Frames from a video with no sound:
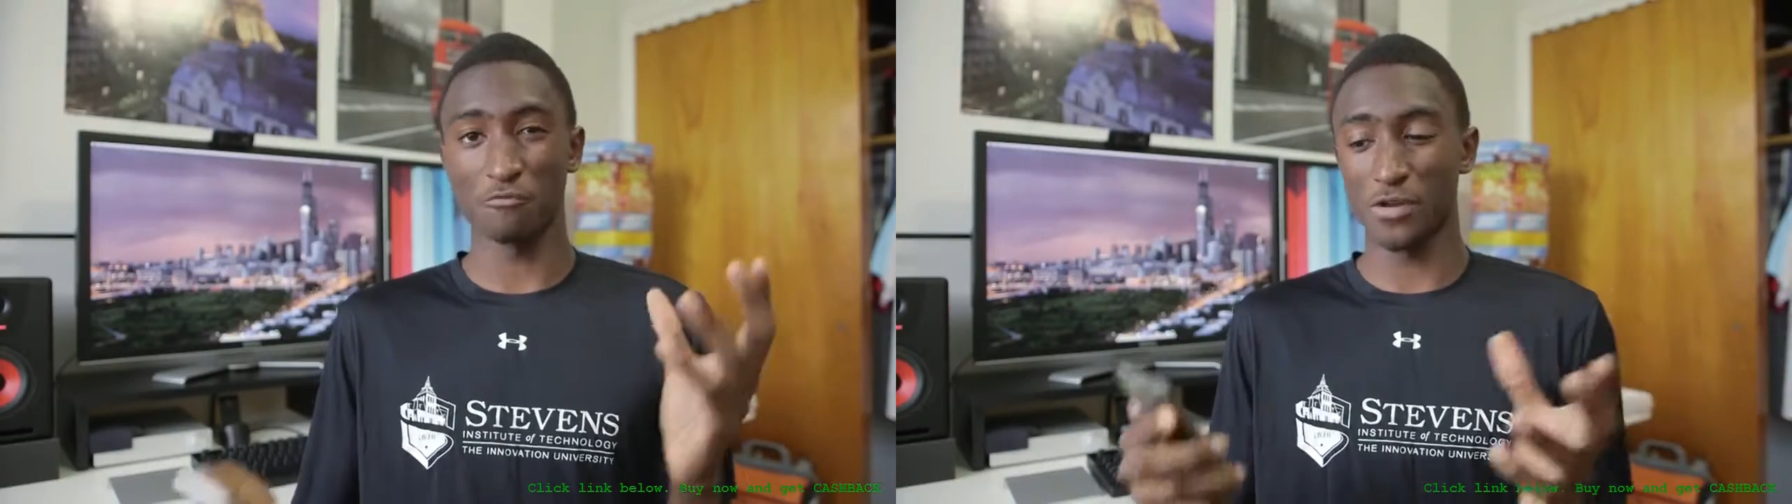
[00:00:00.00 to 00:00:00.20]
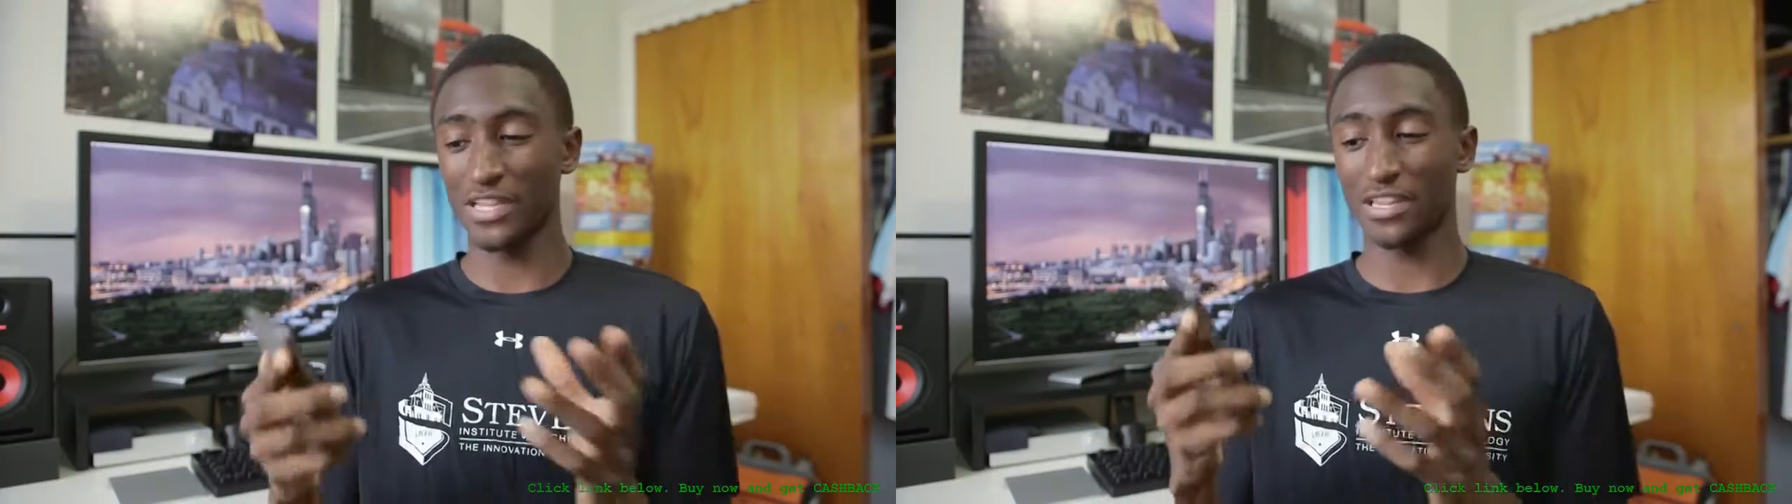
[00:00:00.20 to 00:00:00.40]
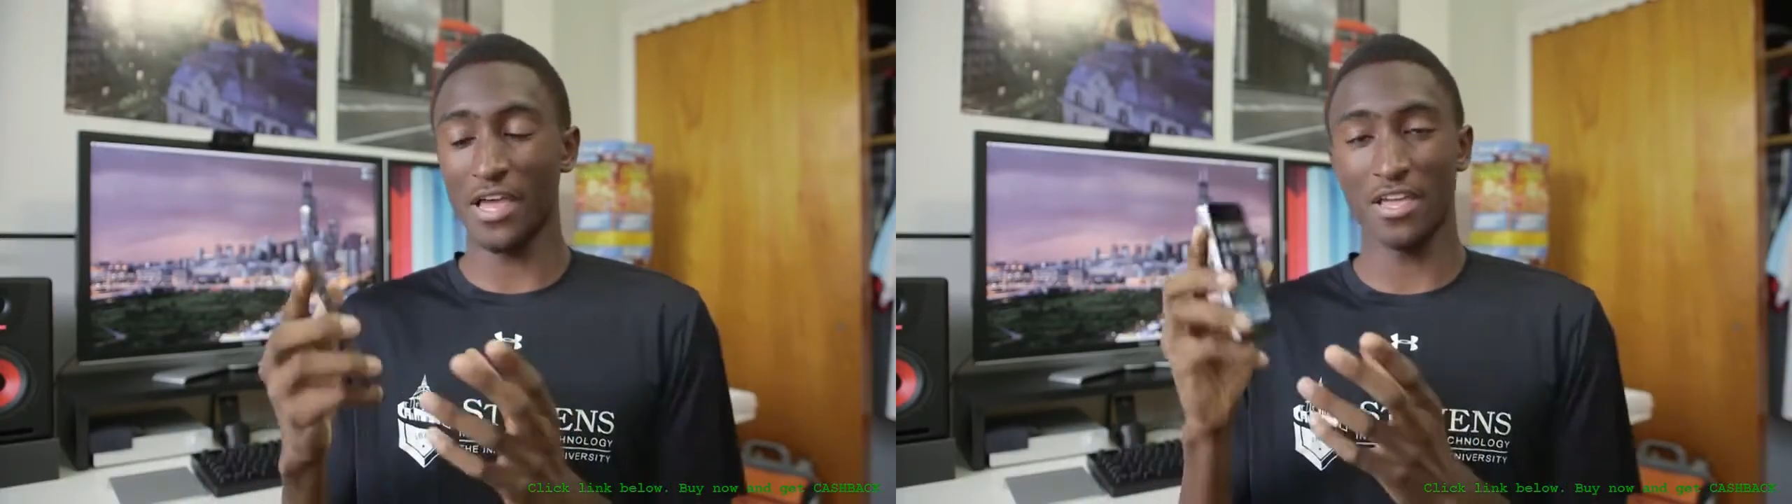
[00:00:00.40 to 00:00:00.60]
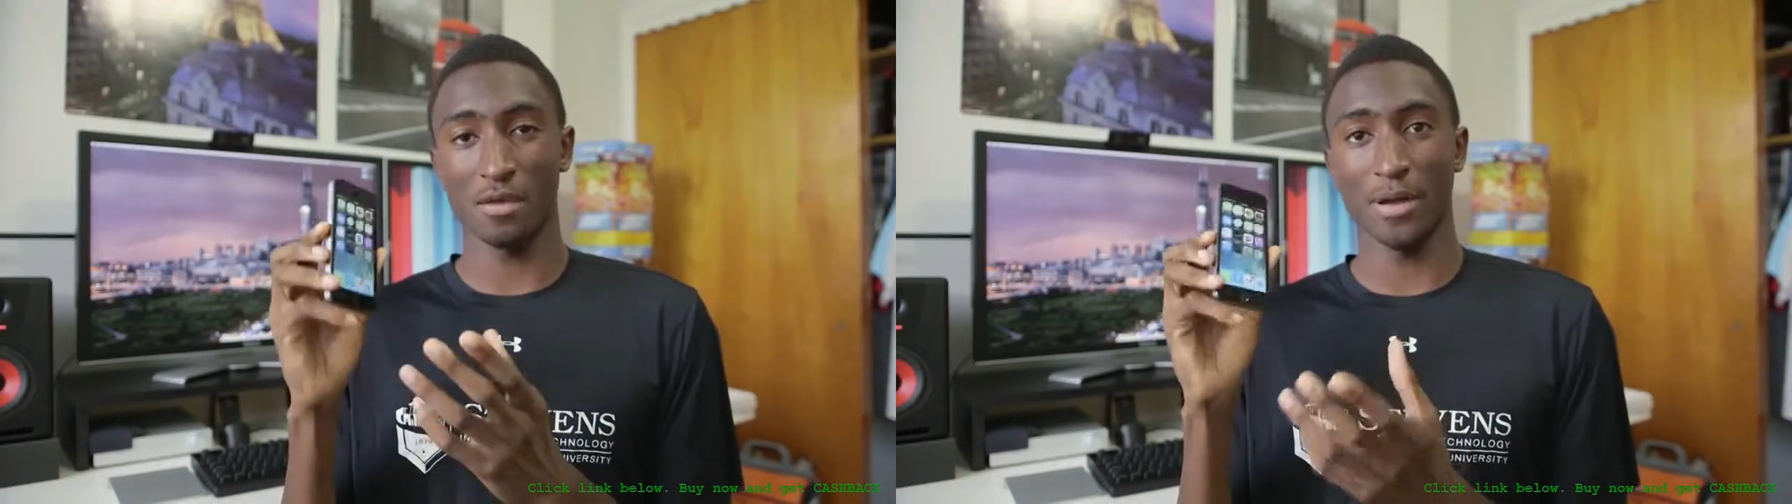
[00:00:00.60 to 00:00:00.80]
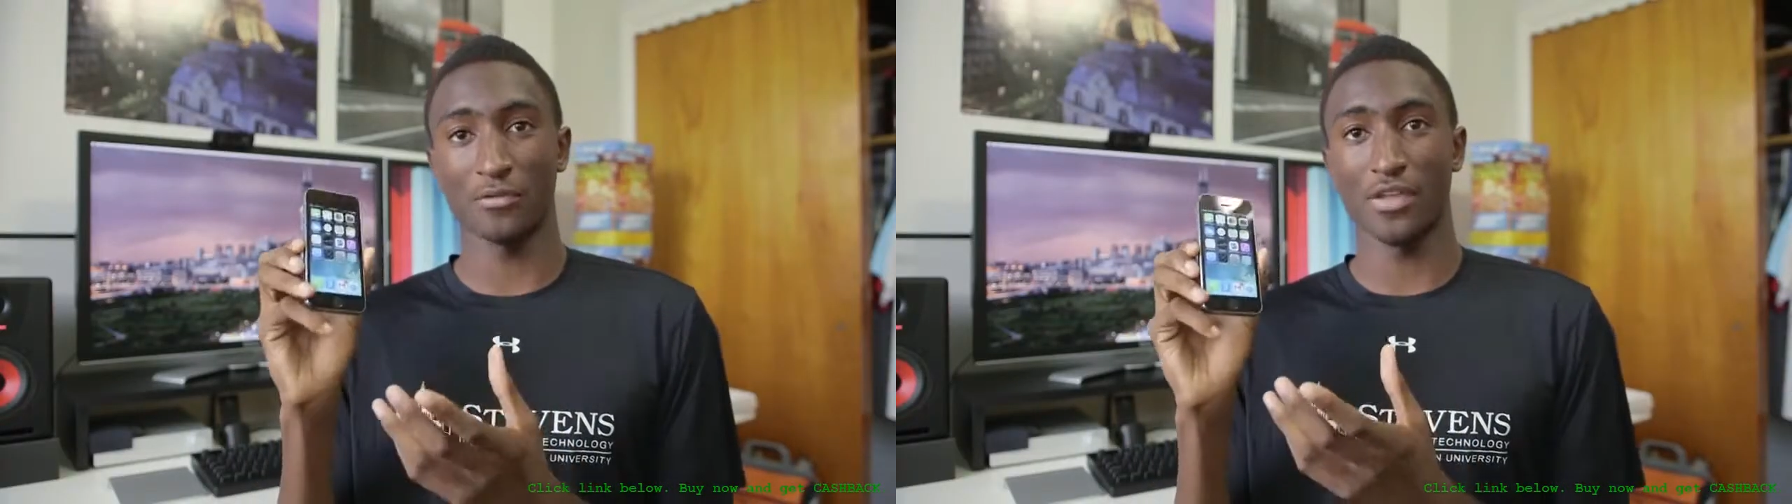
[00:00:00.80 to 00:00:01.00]
really
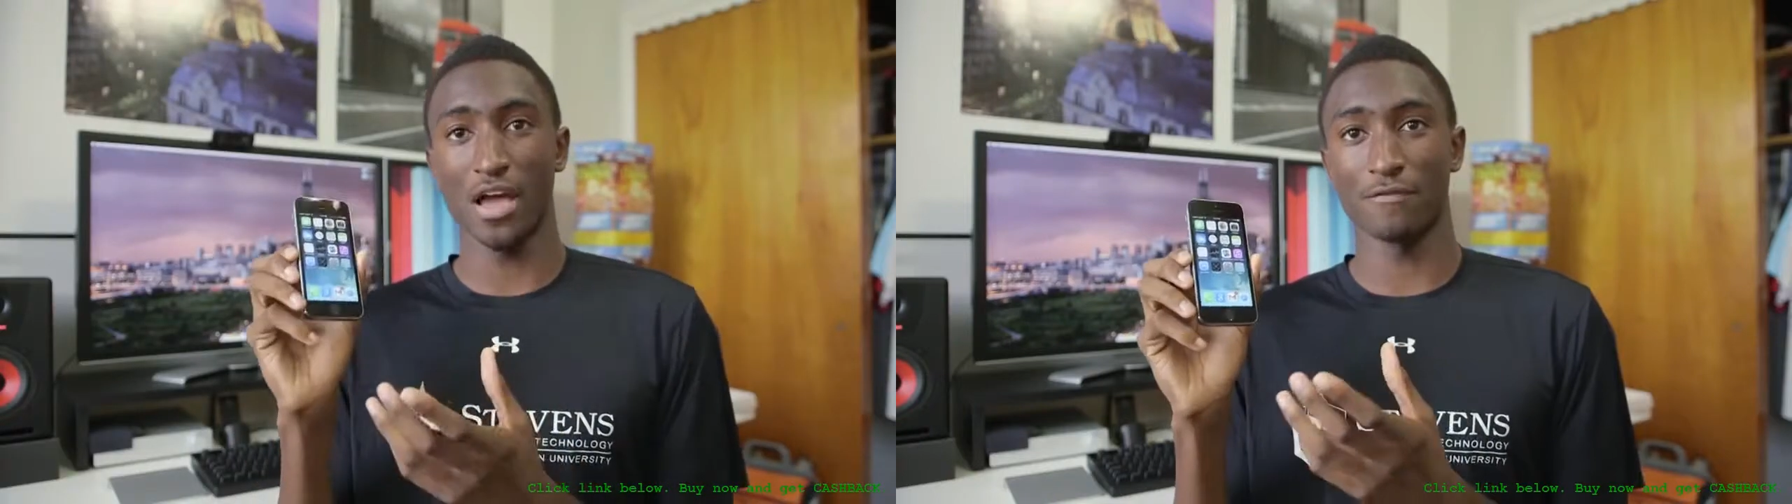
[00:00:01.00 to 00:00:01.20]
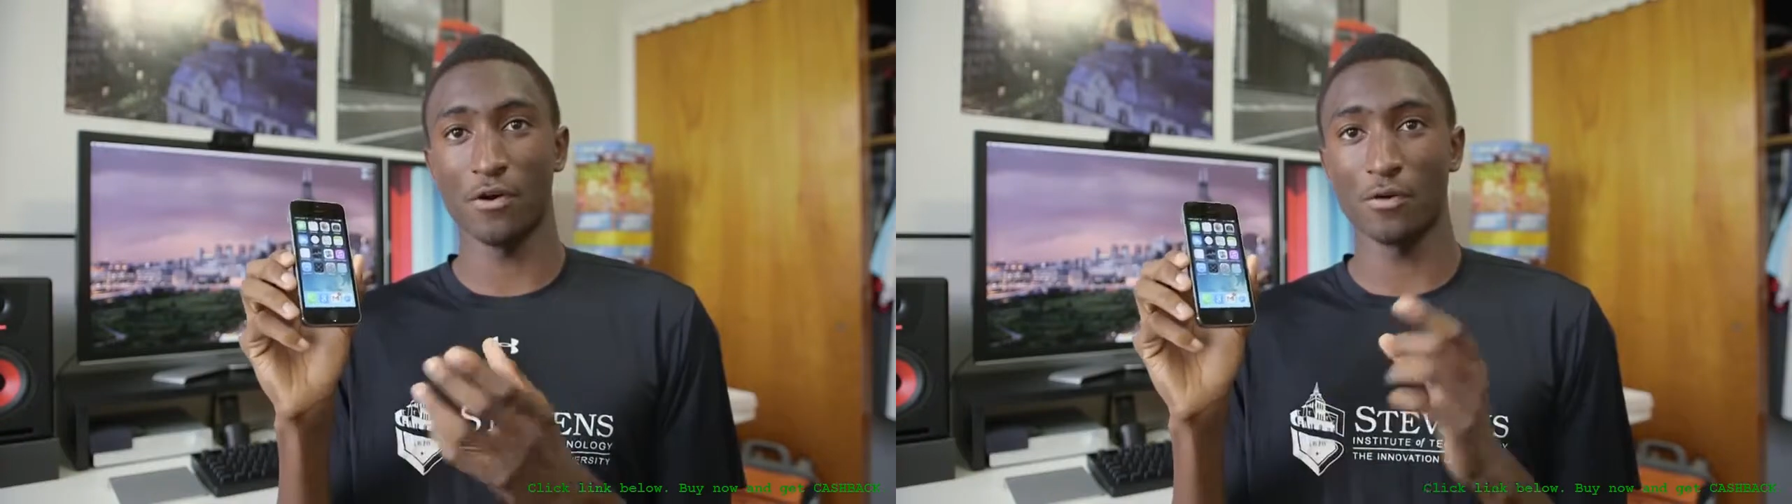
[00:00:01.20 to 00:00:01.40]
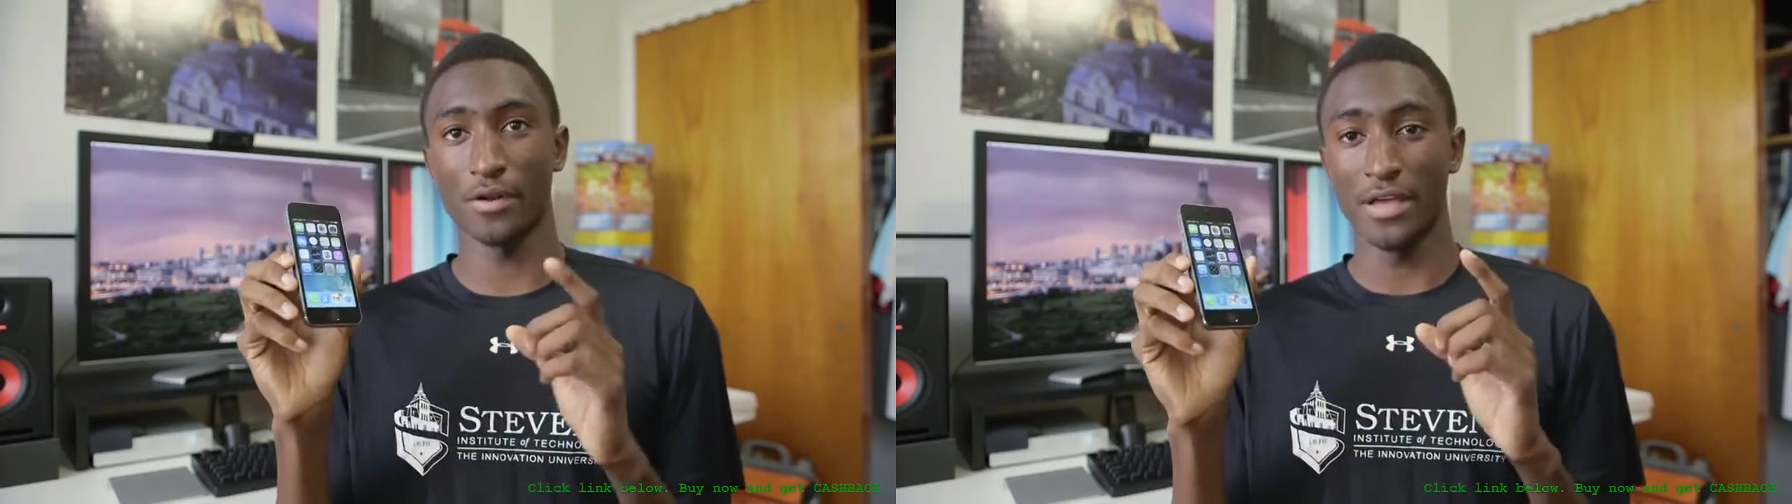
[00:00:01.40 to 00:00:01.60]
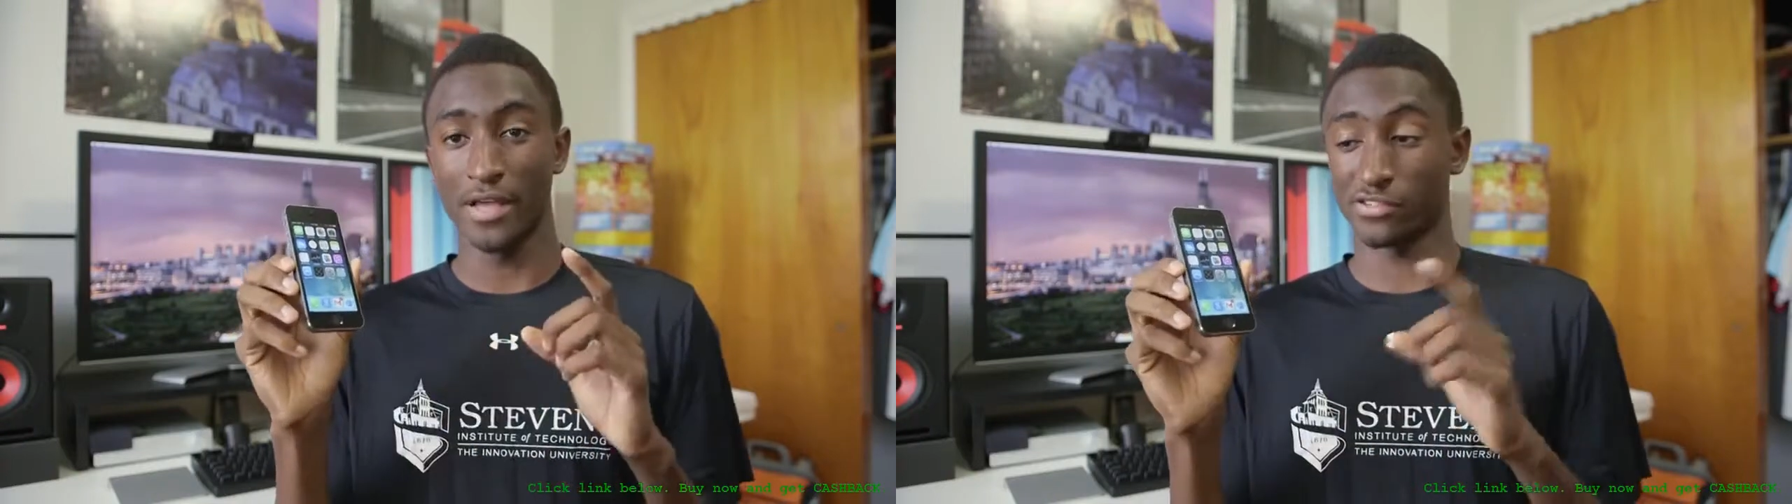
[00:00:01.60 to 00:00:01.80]
like about the iPhone,